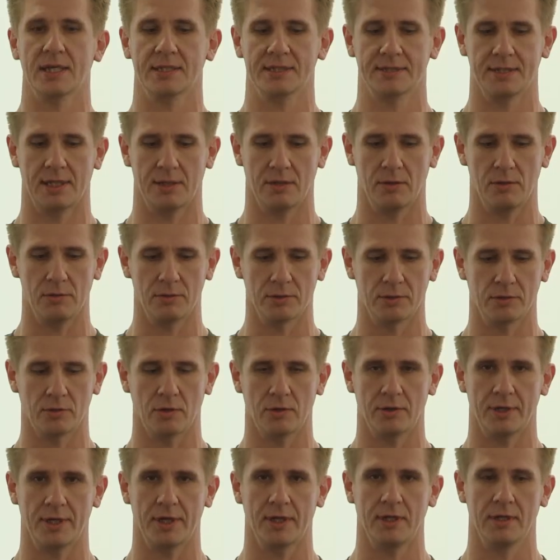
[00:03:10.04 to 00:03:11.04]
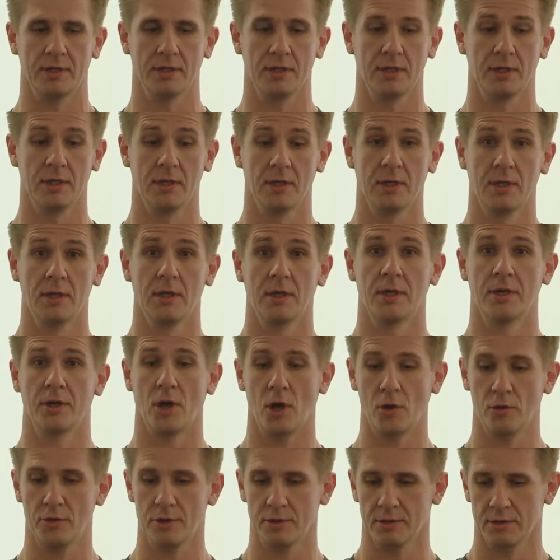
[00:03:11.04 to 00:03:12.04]
has their own Corda
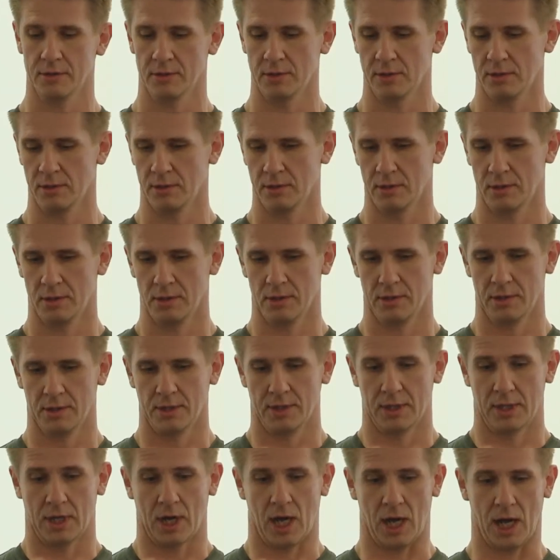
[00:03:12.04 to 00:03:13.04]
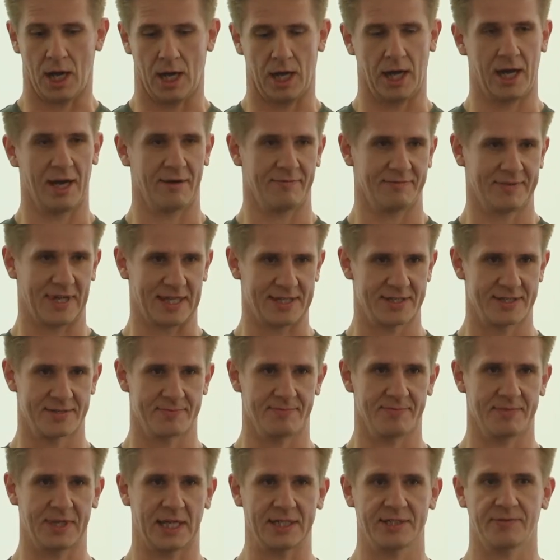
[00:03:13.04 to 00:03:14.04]
node, uh, that's,
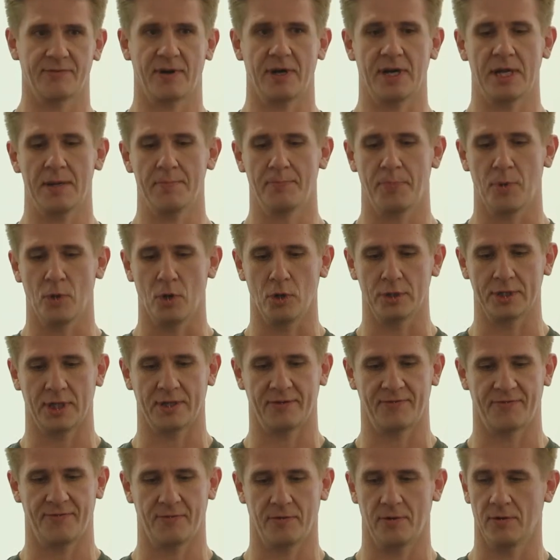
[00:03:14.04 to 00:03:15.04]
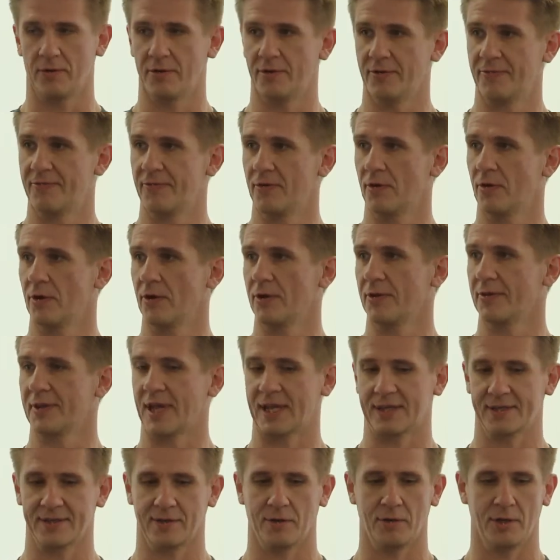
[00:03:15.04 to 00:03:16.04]
that's very important for, for
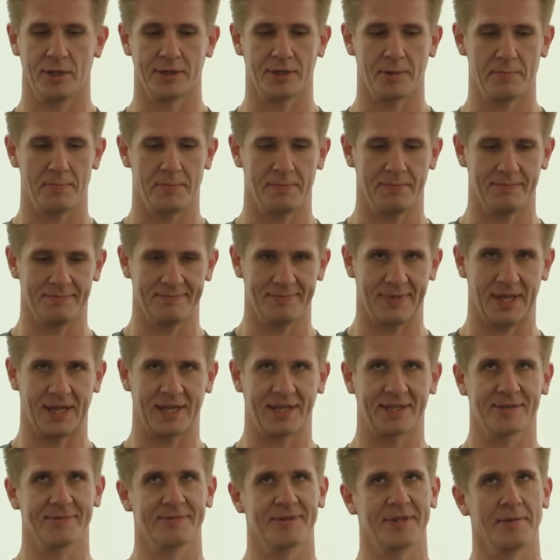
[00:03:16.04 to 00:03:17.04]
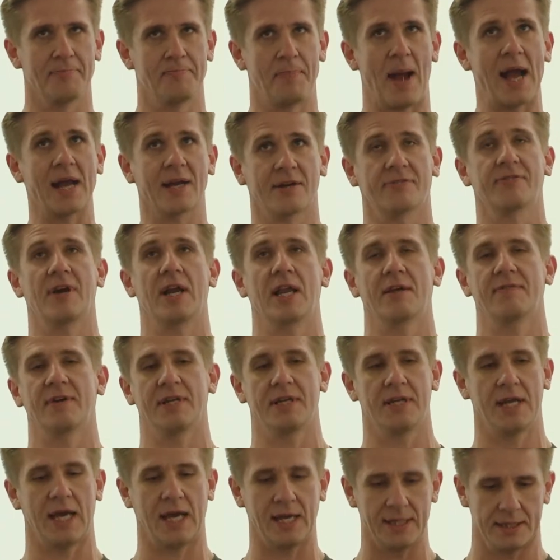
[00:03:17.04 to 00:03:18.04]
that all the, like, the bank
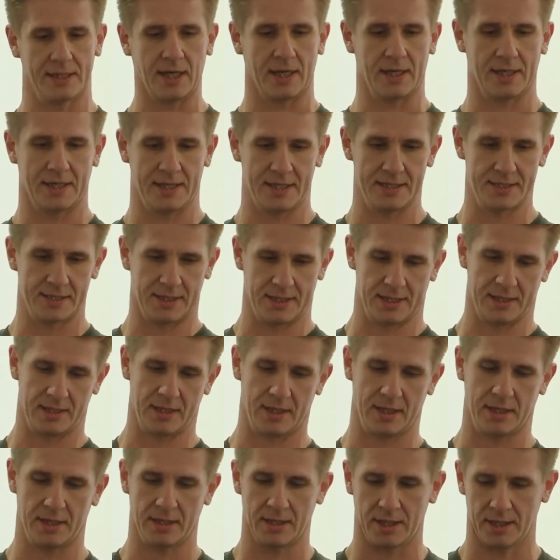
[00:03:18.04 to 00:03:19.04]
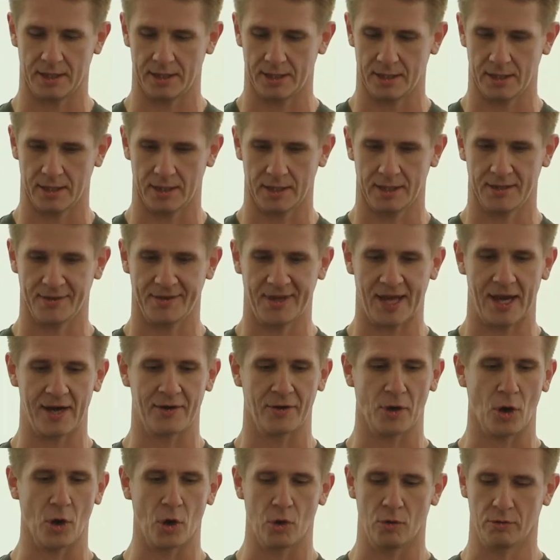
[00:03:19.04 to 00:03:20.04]
relevant data is in, in, in, in
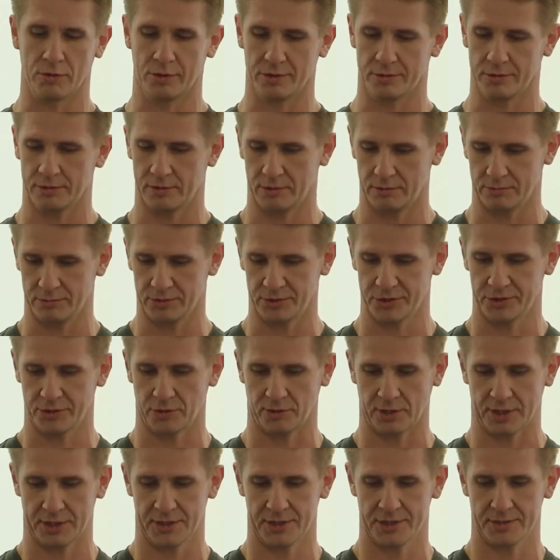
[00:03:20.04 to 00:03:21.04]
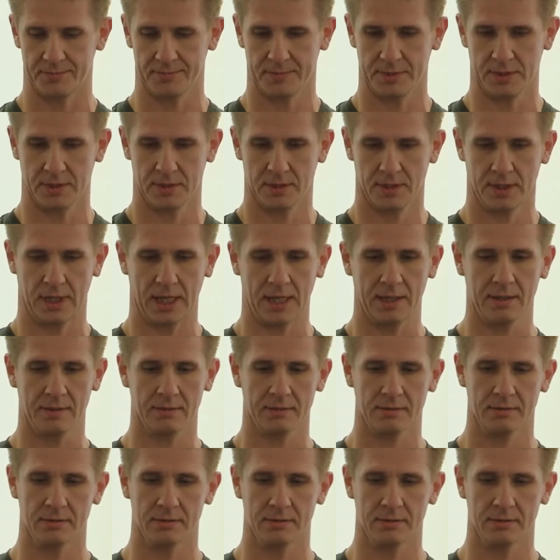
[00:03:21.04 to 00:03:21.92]
their own, own storage. Then